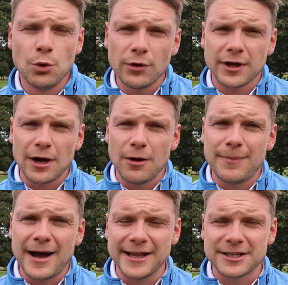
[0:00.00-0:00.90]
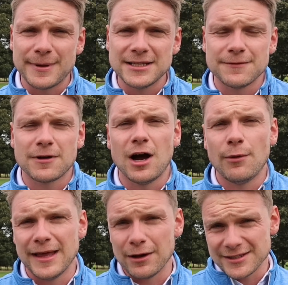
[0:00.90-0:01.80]
You wouldn't go and buy an expensive car
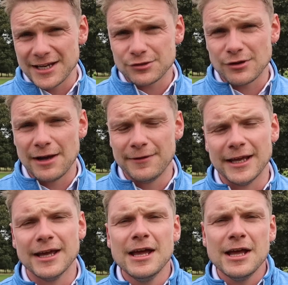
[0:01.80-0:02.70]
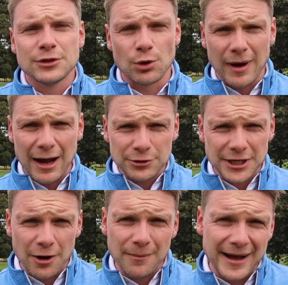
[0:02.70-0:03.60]
without test driving it, so why would
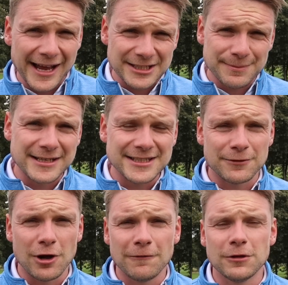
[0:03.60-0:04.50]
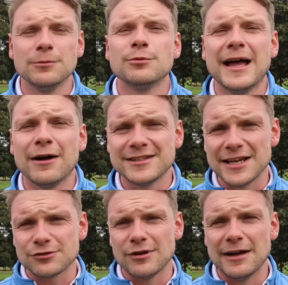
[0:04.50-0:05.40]
you go and buy expensive golf clubs without
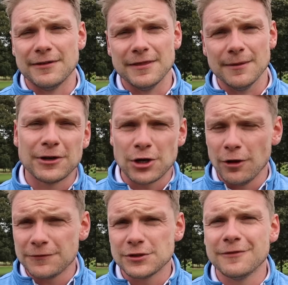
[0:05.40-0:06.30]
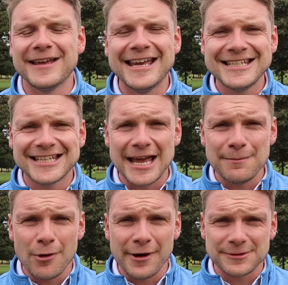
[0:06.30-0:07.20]
test driving them? Golf stuff is
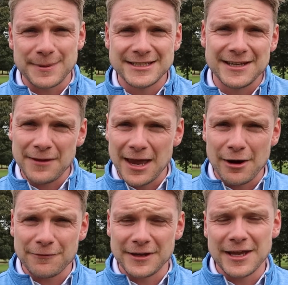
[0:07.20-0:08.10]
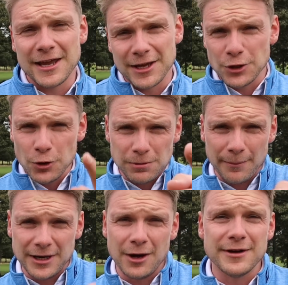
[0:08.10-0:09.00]
getting more expensive year after year. You
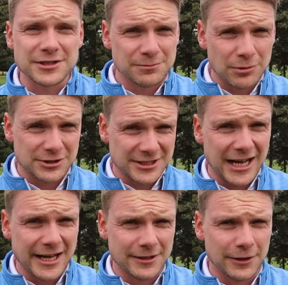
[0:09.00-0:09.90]
probably notice as much as I